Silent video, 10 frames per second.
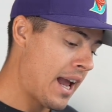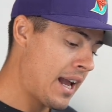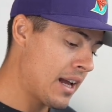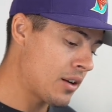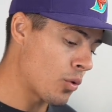
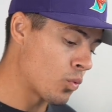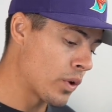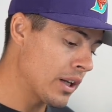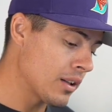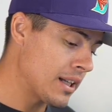And
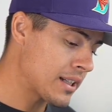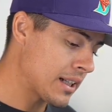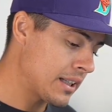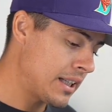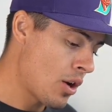
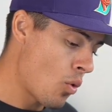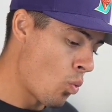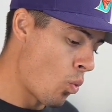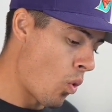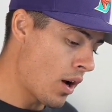realistically,
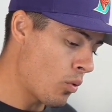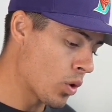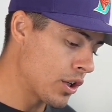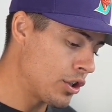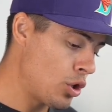what
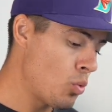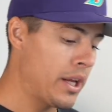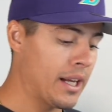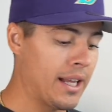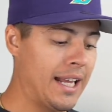we're doing